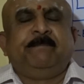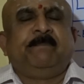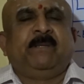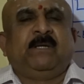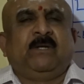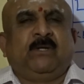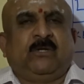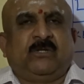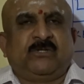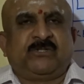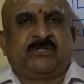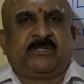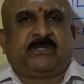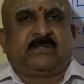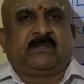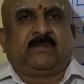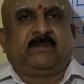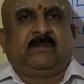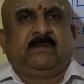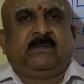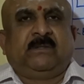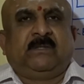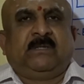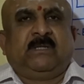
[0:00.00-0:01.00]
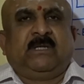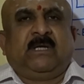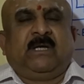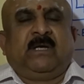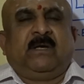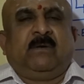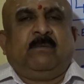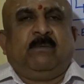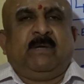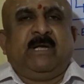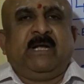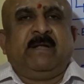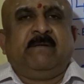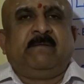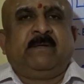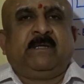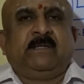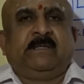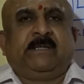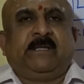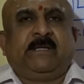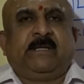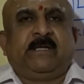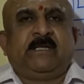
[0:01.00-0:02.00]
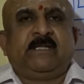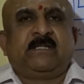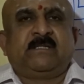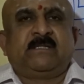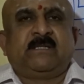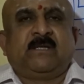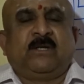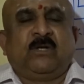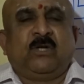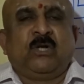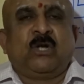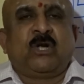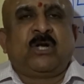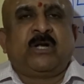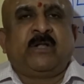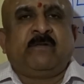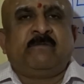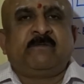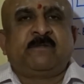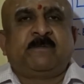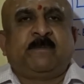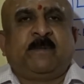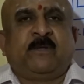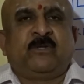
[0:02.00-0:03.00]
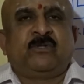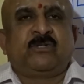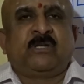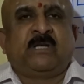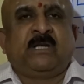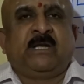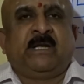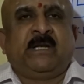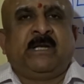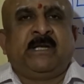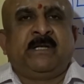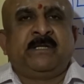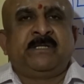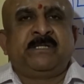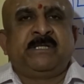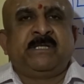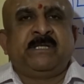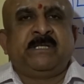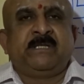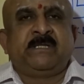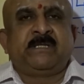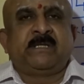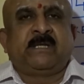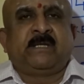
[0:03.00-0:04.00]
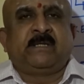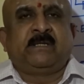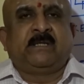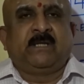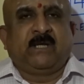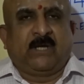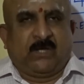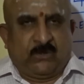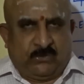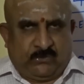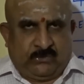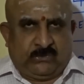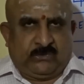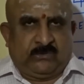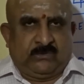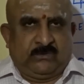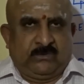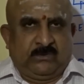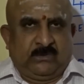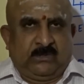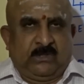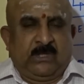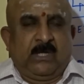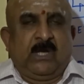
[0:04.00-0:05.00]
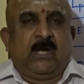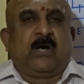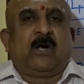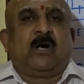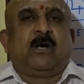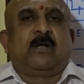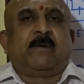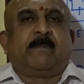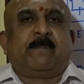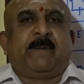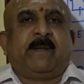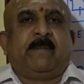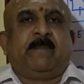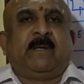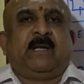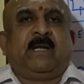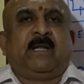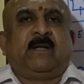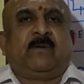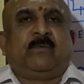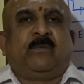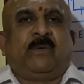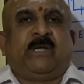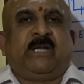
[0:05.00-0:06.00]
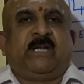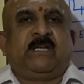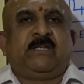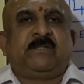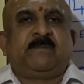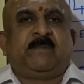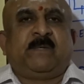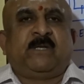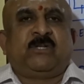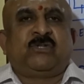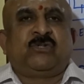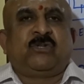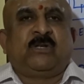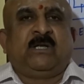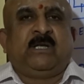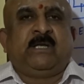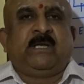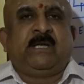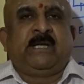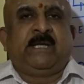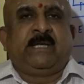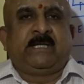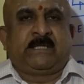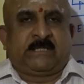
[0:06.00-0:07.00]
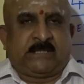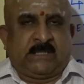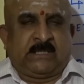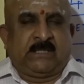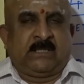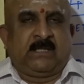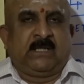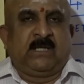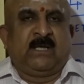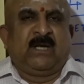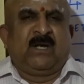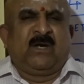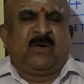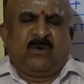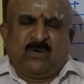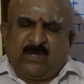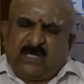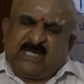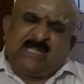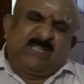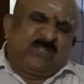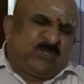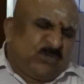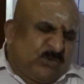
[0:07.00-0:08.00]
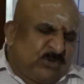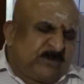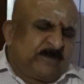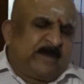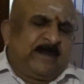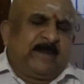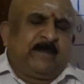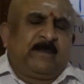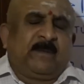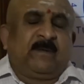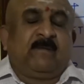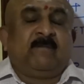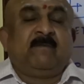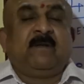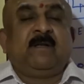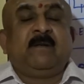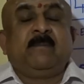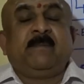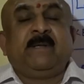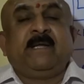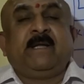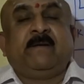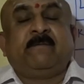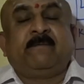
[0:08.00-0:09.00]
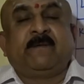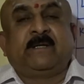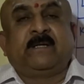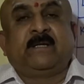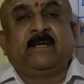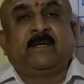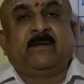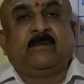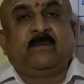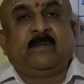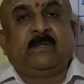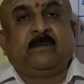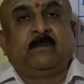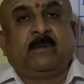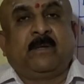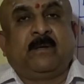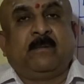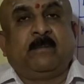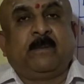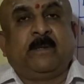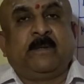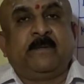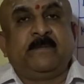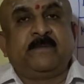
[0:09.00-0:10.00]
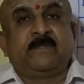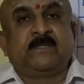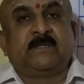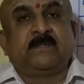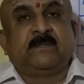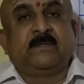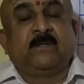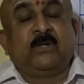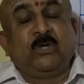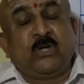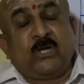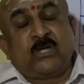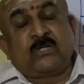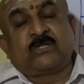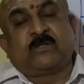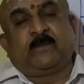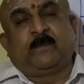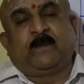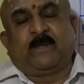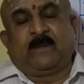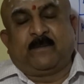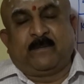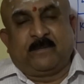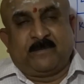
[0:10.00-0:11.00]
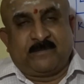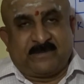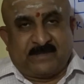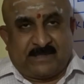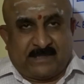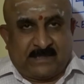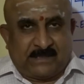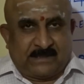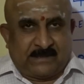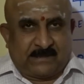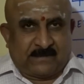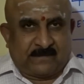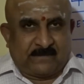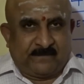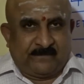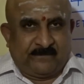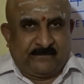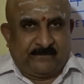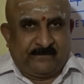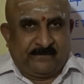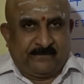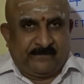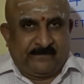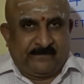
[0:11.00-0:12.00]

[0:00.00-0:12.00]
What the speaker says: Simple logic. Whenever there is a lot of spiritual energy inside the house, or people are very spiritual in nature, only those people will be affected with problems, lots of problems rather.